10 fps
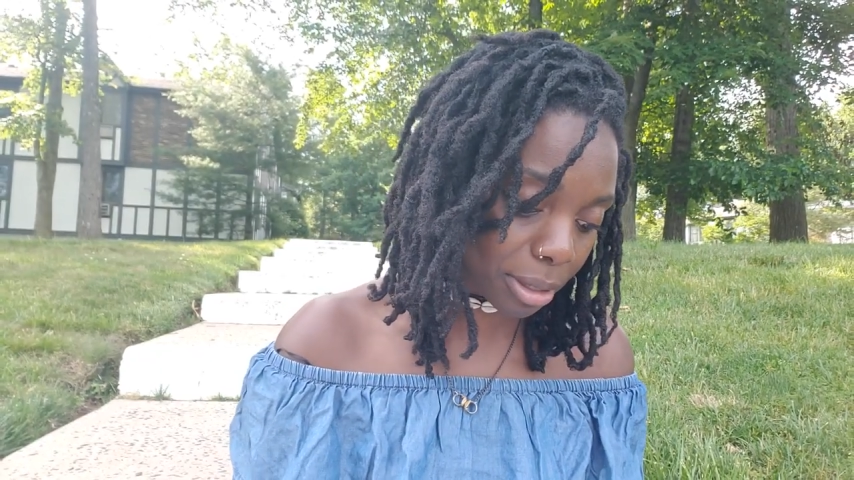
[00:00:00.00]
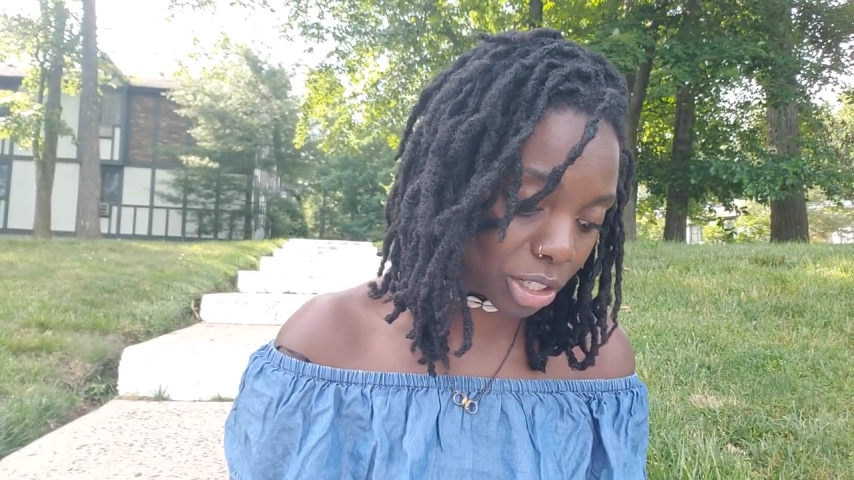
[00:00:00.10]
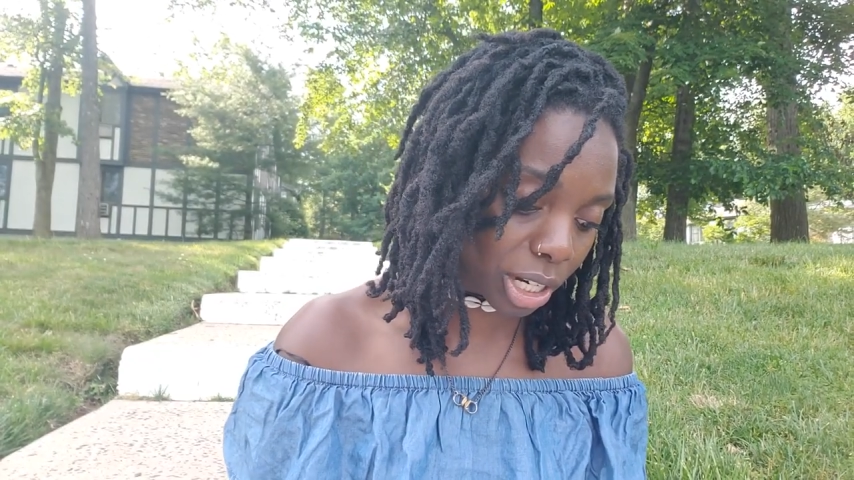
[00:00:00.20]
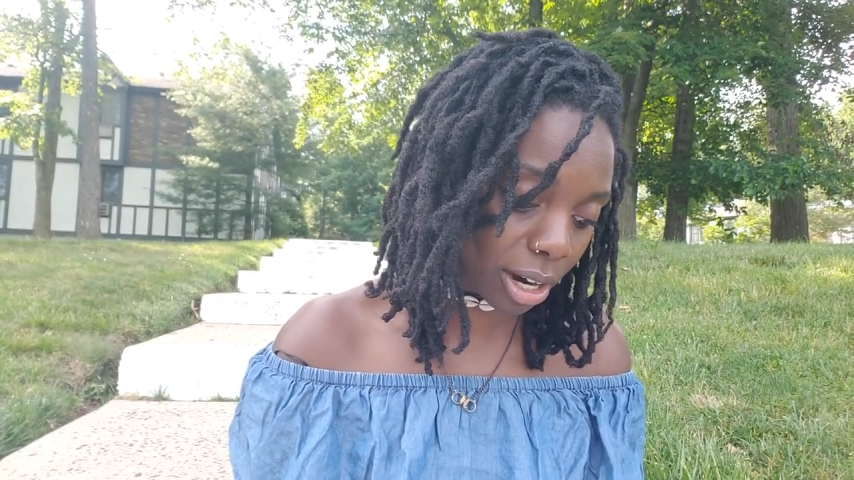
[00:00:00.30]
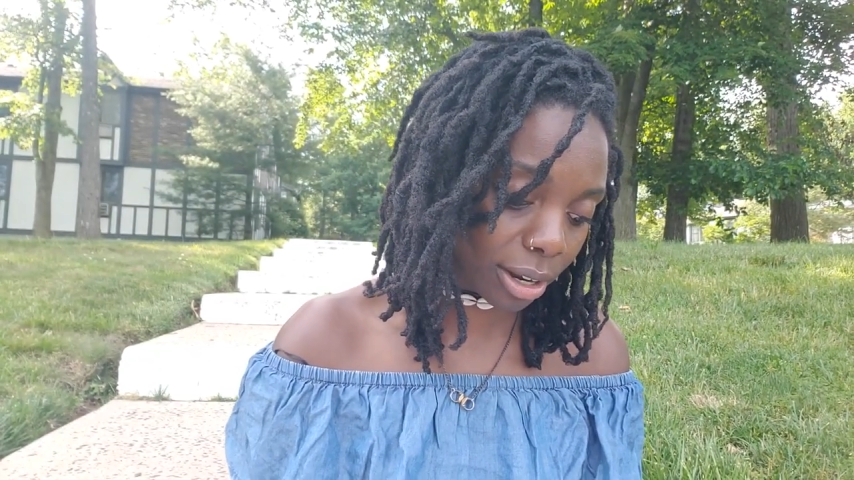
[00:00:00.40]
the
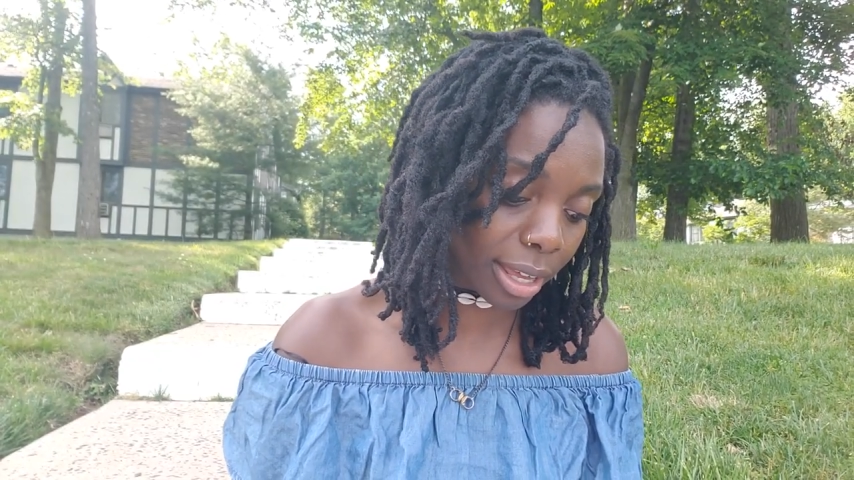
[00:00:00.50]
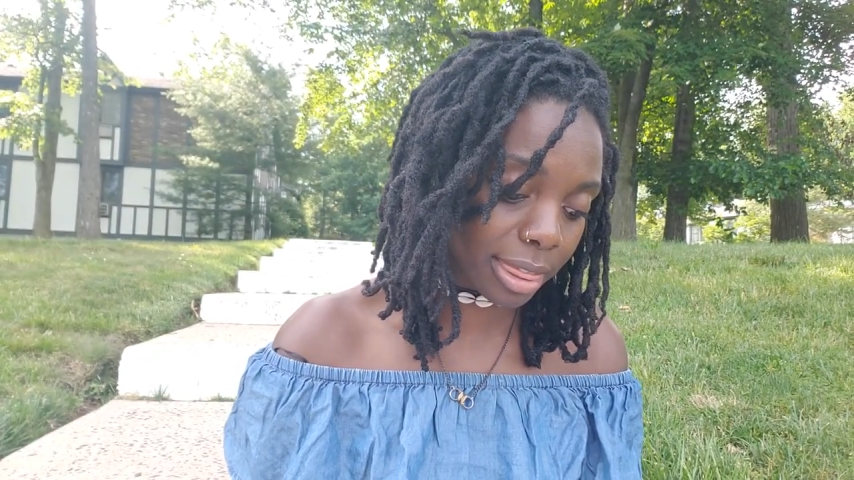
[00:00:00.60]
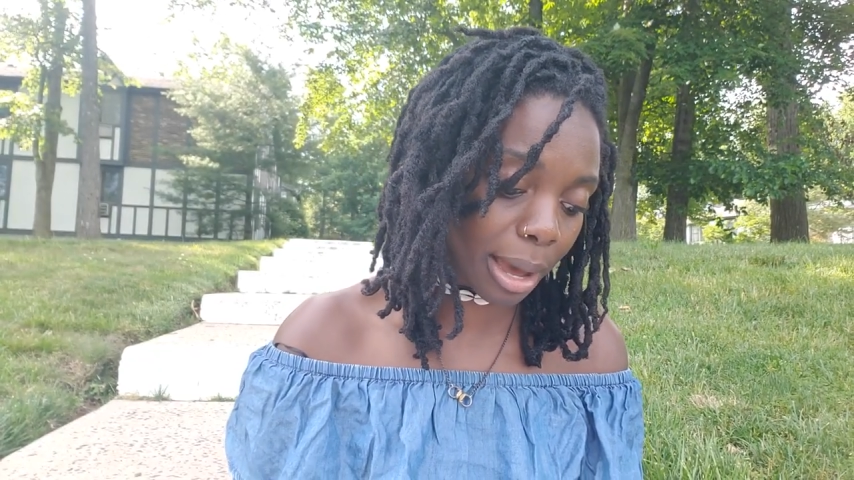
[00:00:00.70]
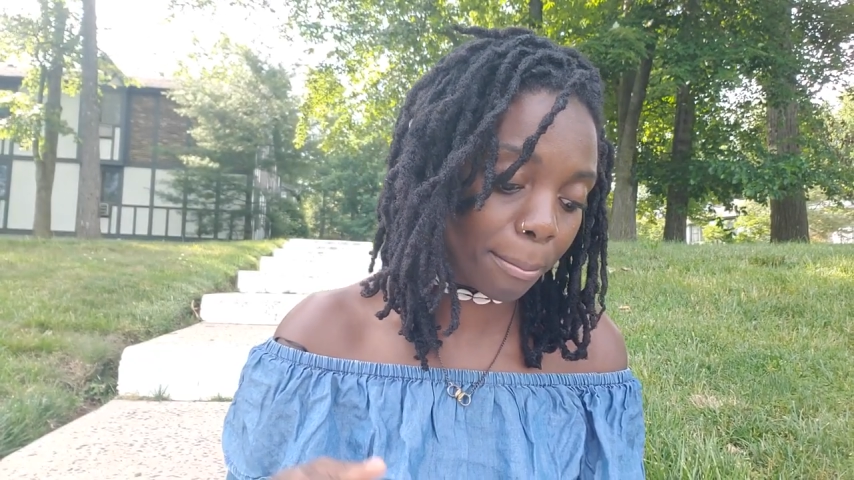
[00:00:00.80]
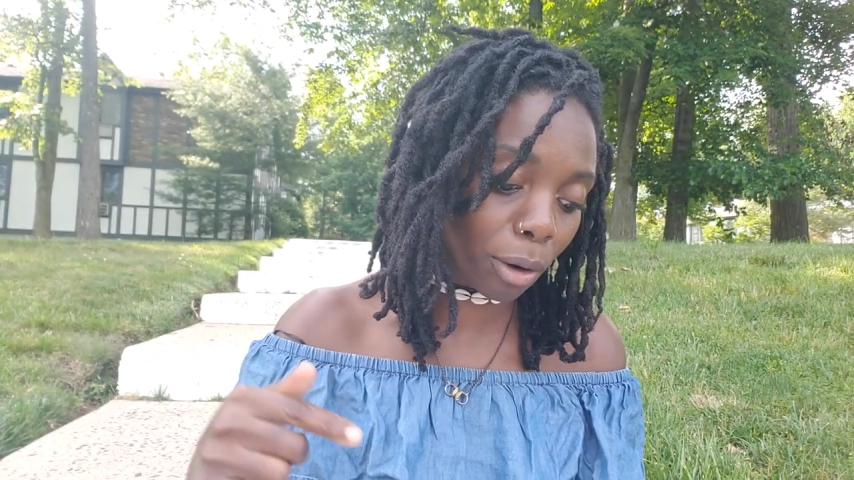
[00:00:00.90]
chariot.
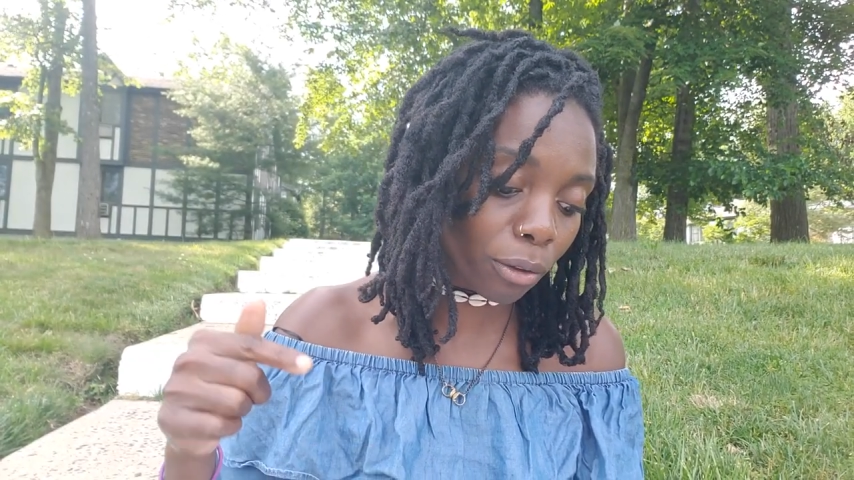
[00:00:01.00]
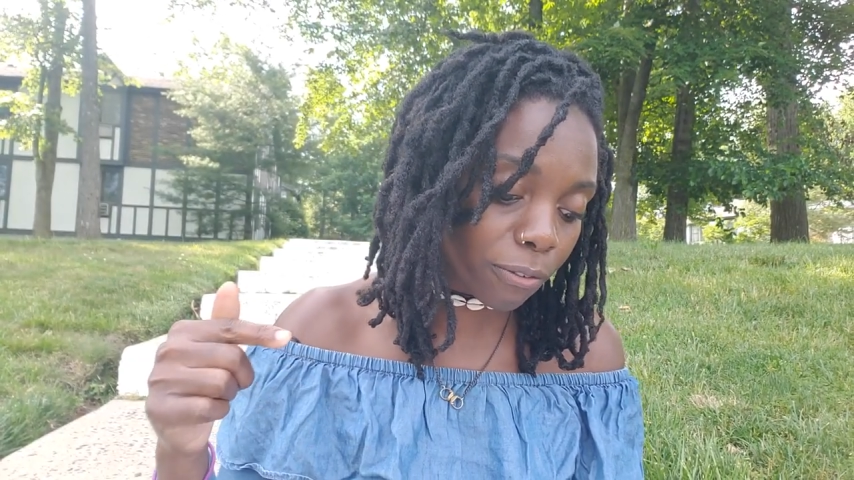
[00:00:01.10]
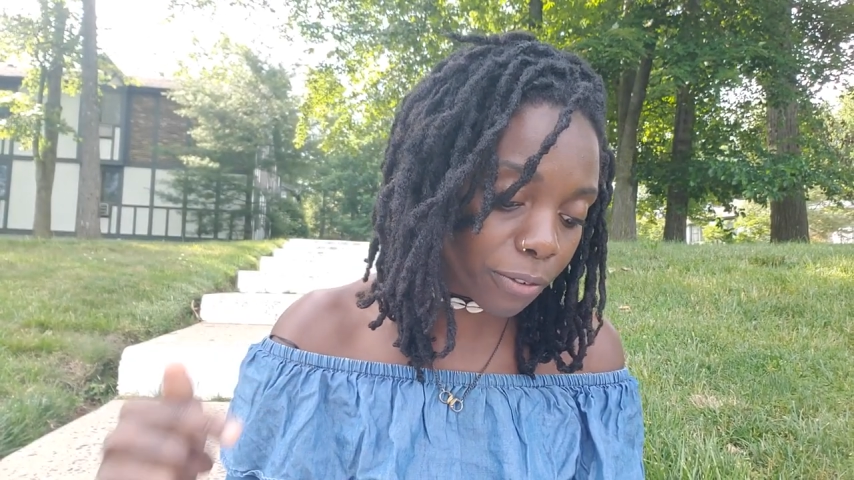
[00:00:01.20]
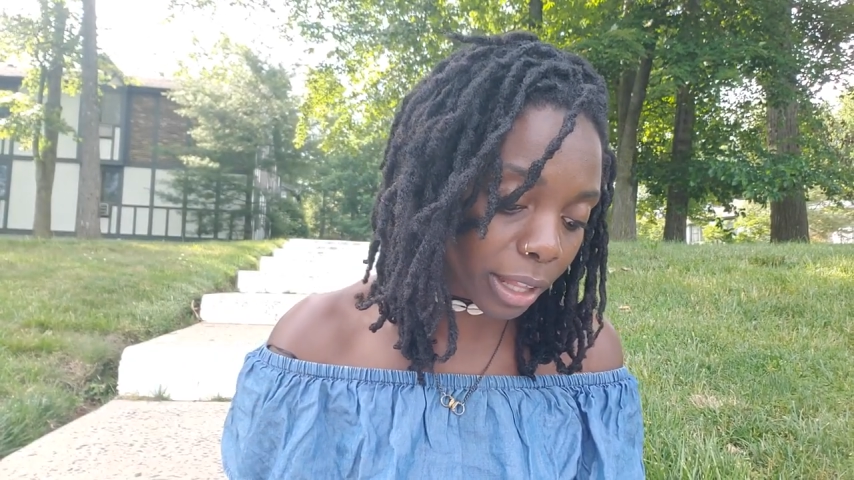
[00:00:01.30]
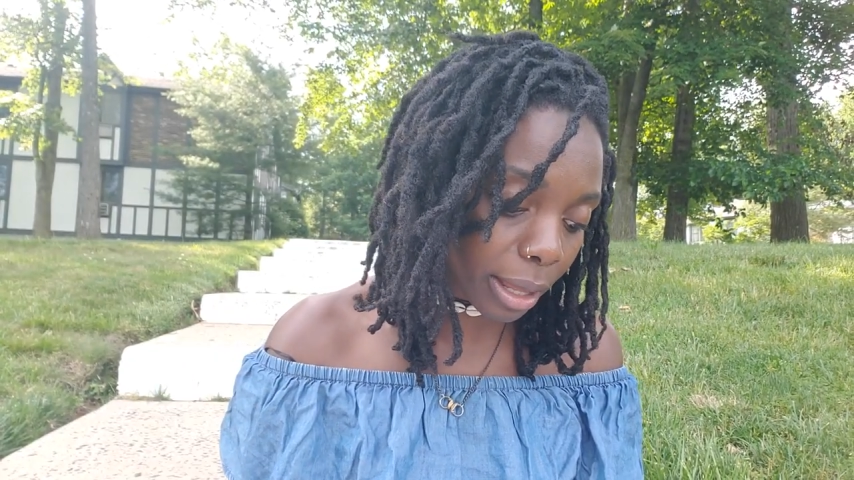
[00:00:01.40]
Then both
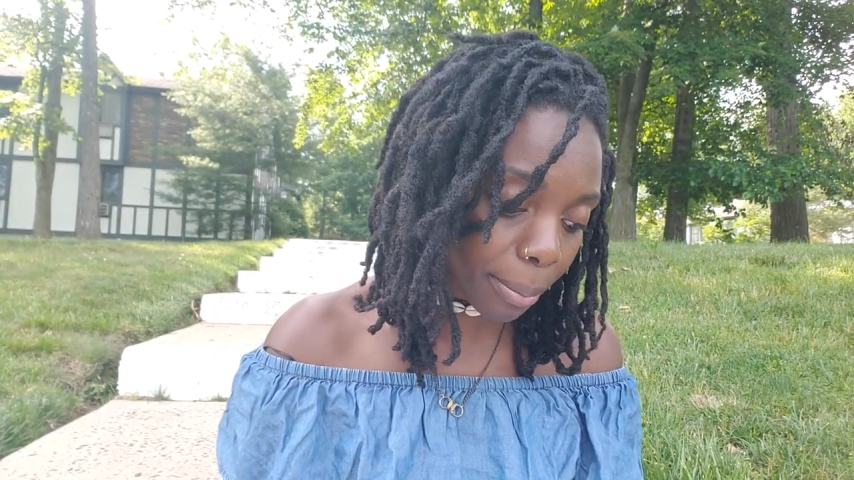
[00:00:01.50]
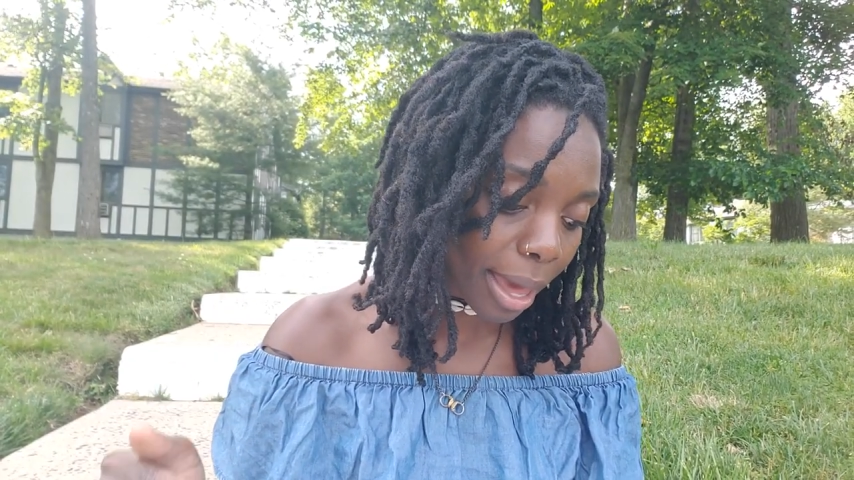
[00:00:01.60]
Philip